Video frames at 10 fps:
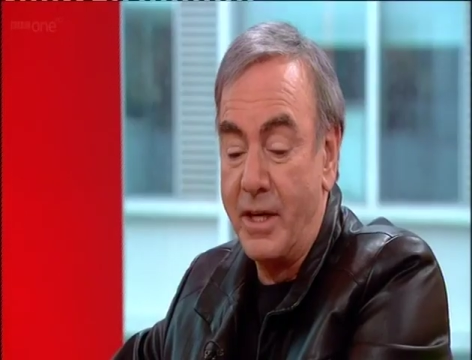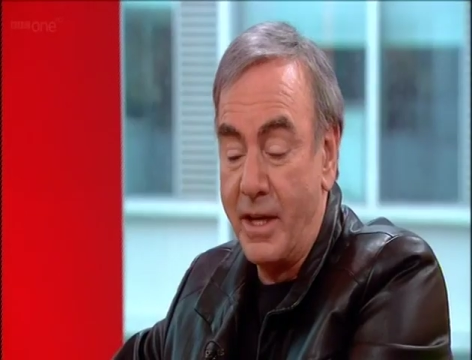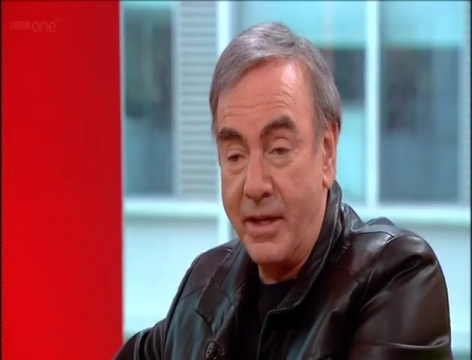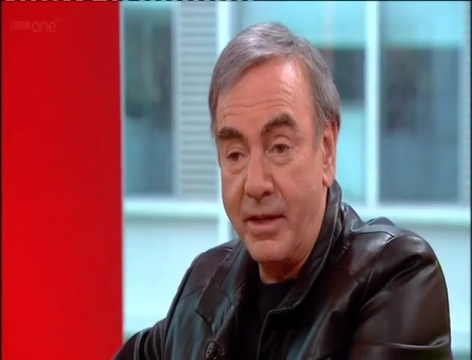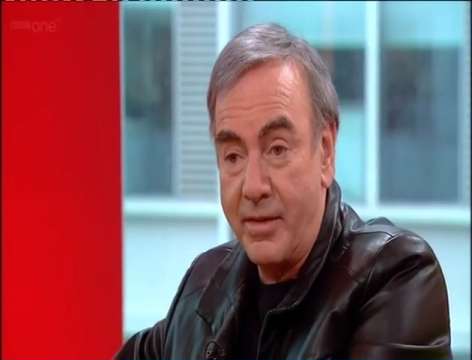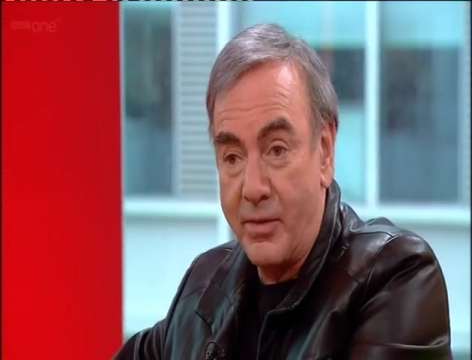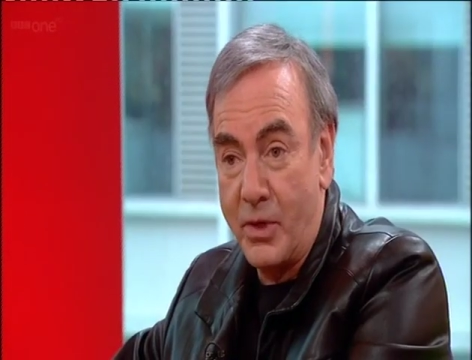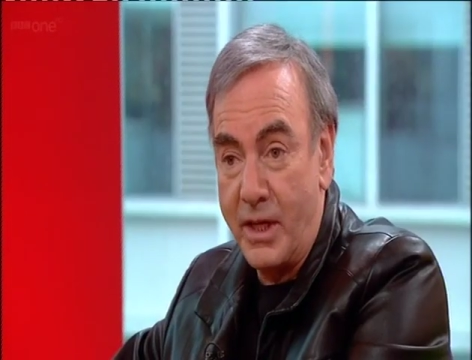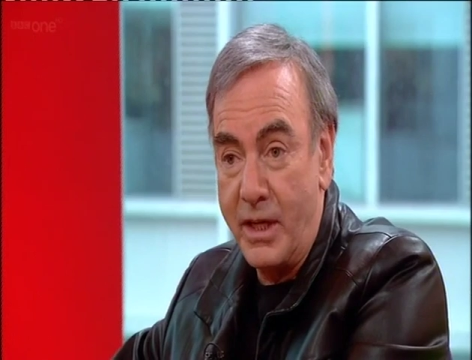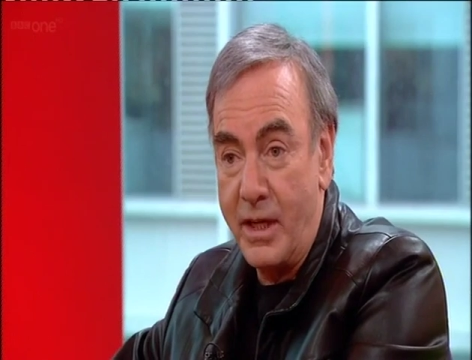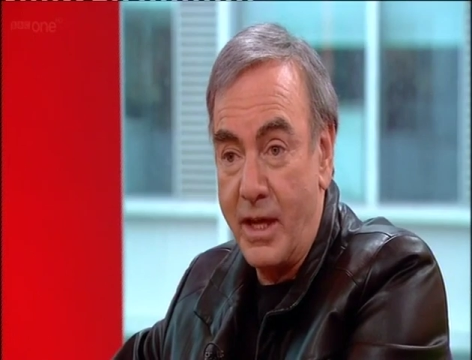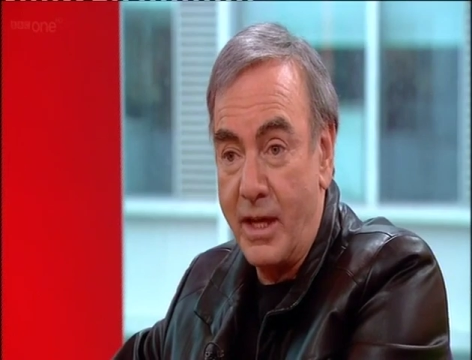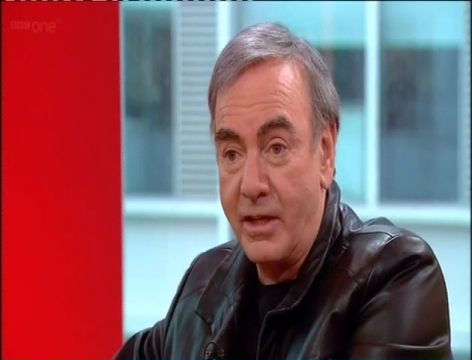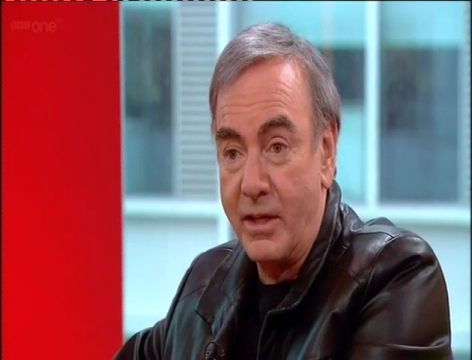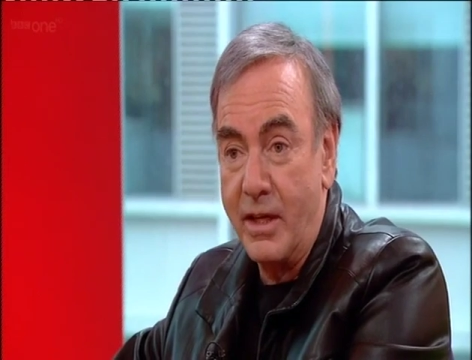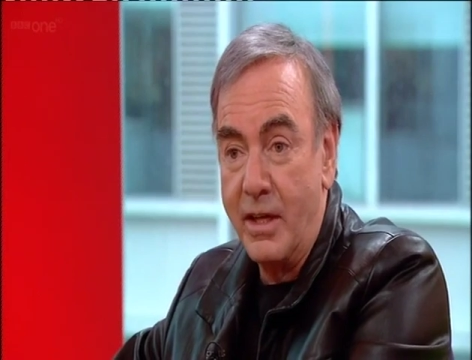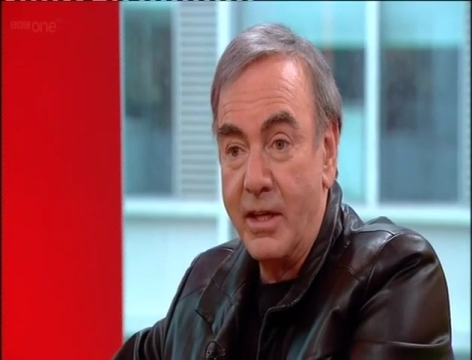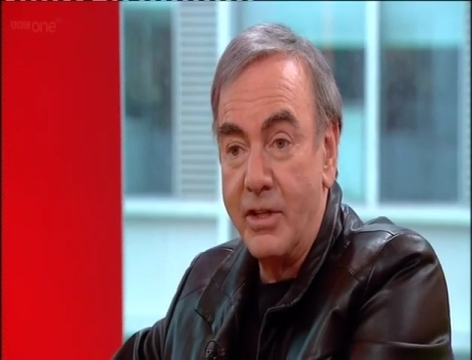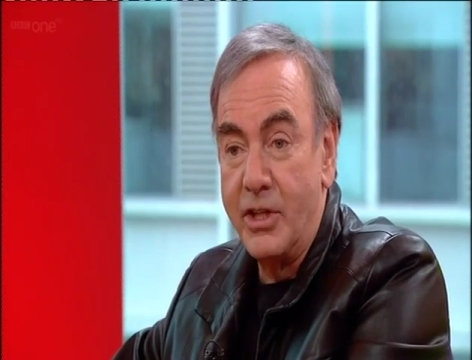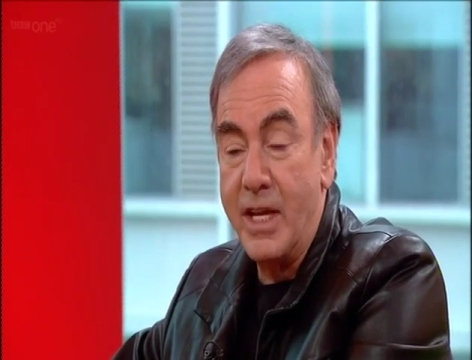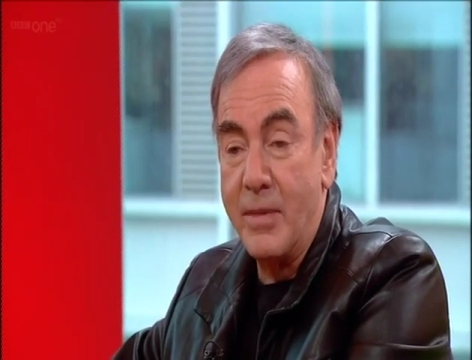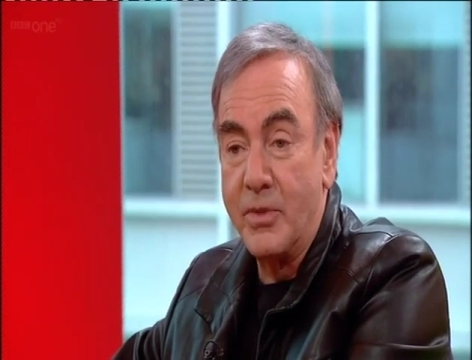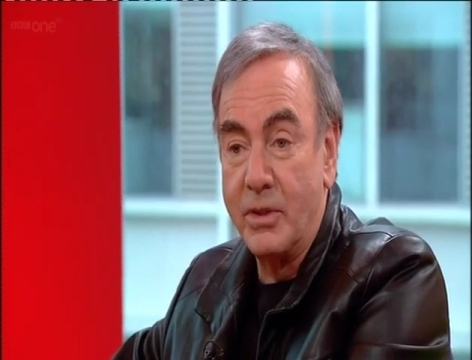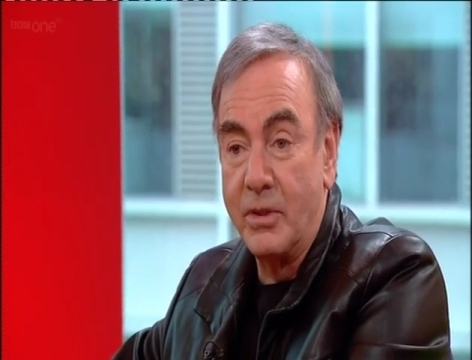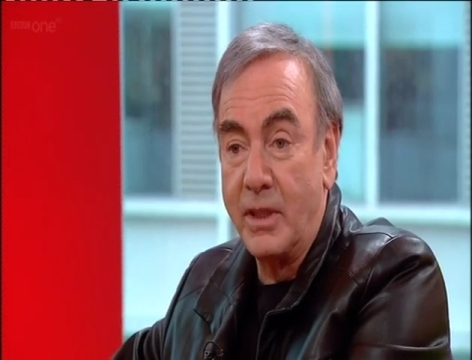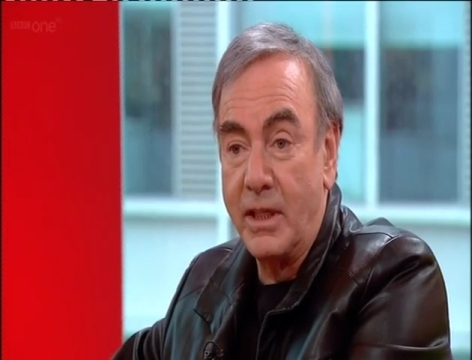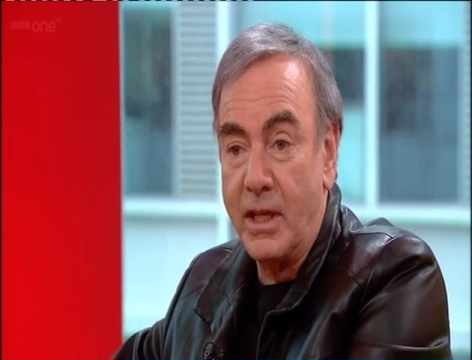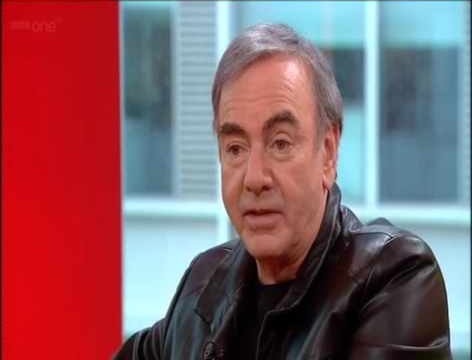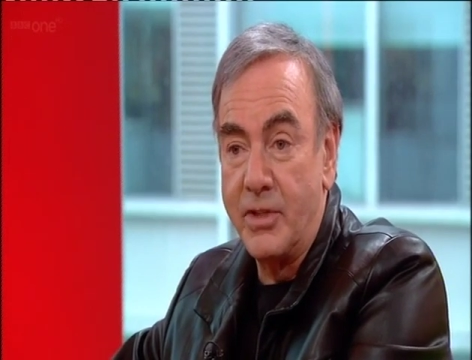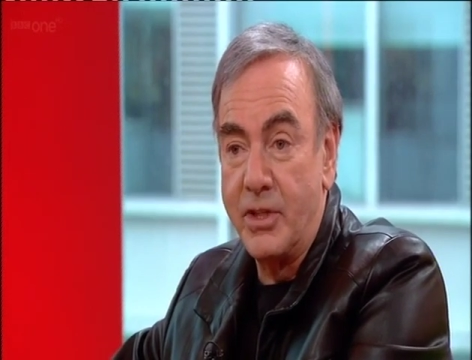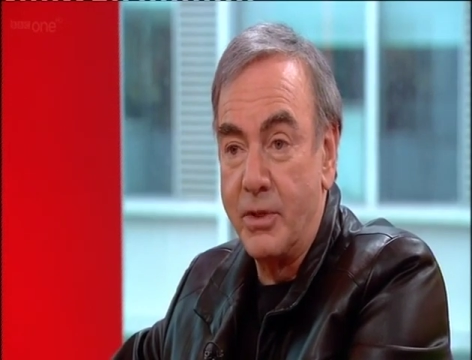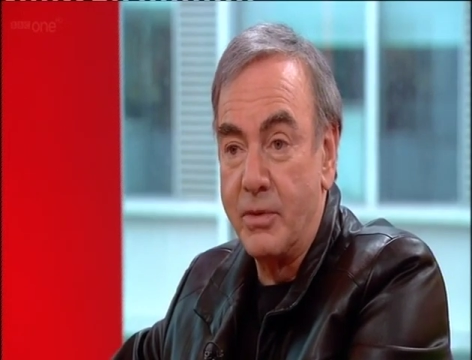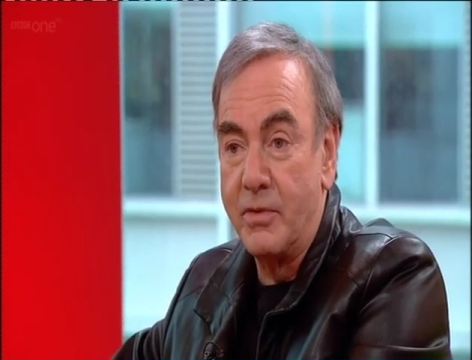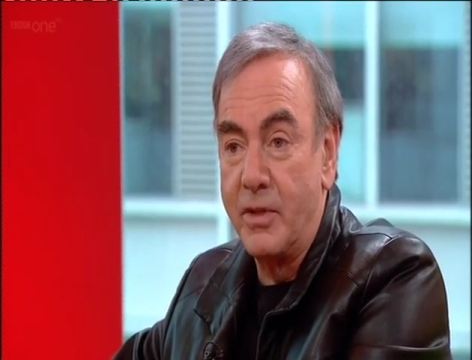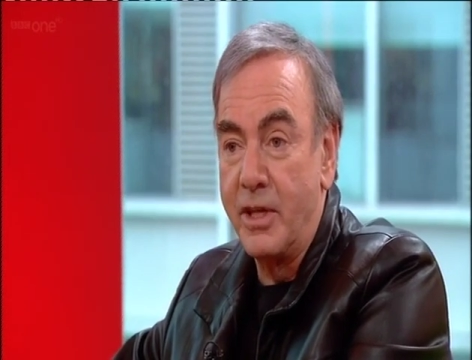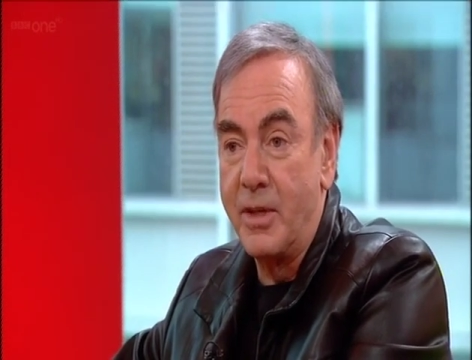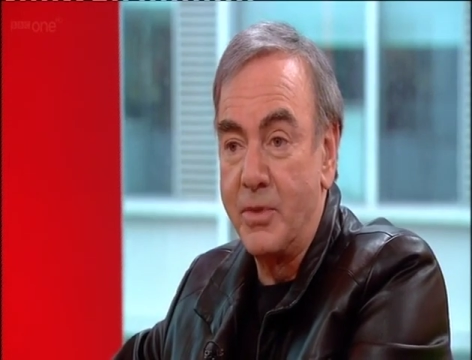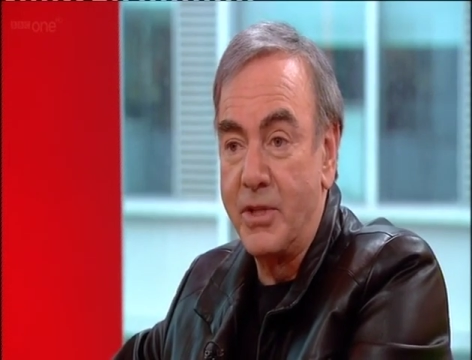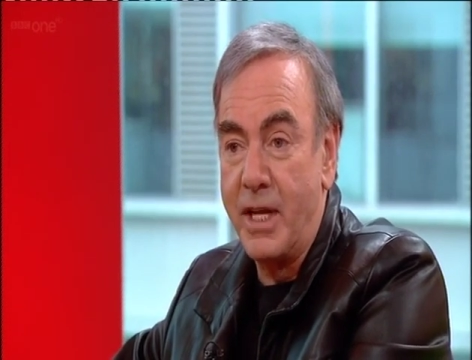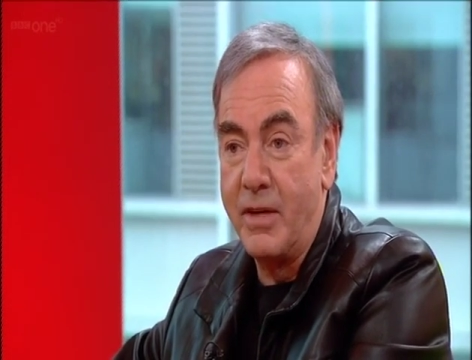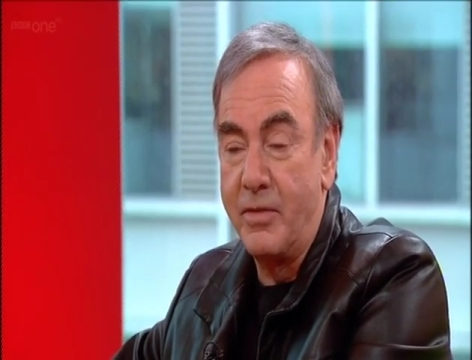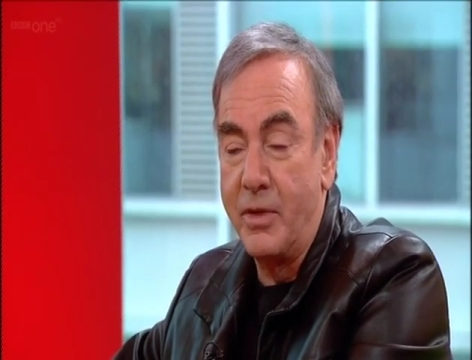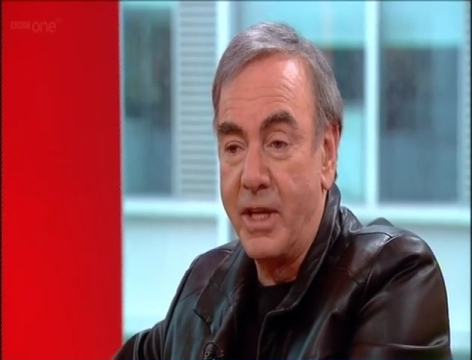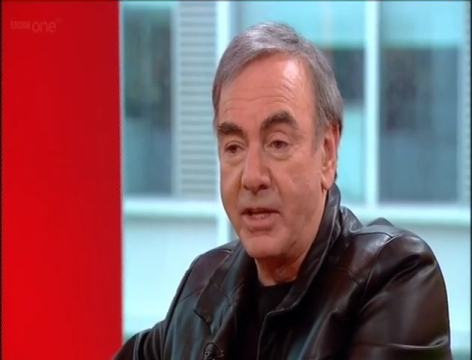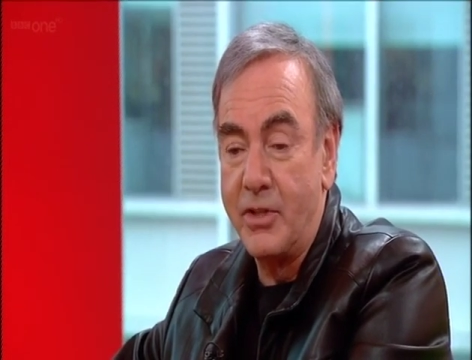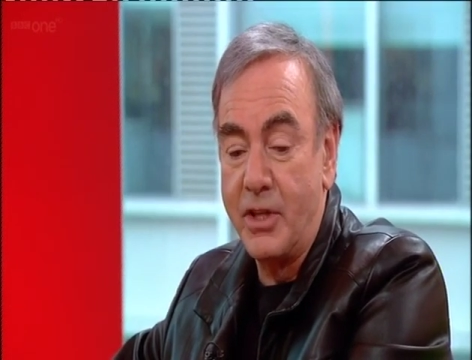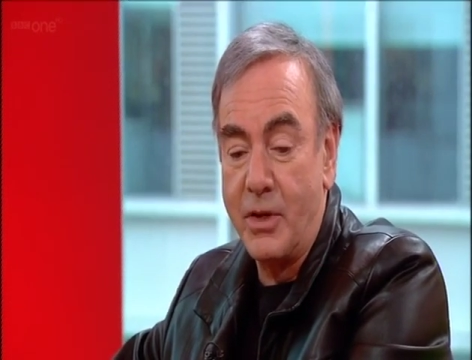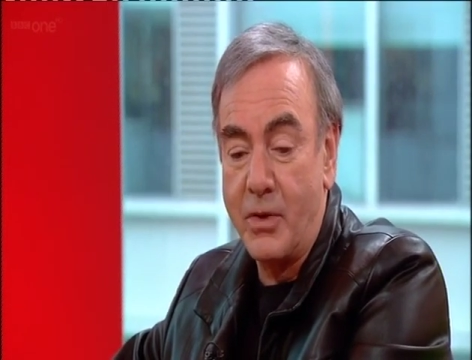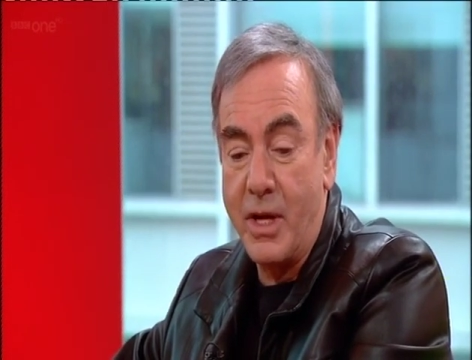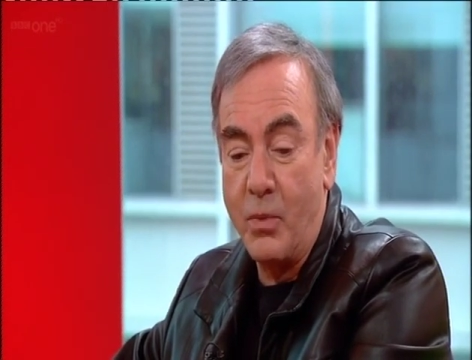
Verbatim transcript: on 93, and she absolutely loves it. She was very upset a few days ago.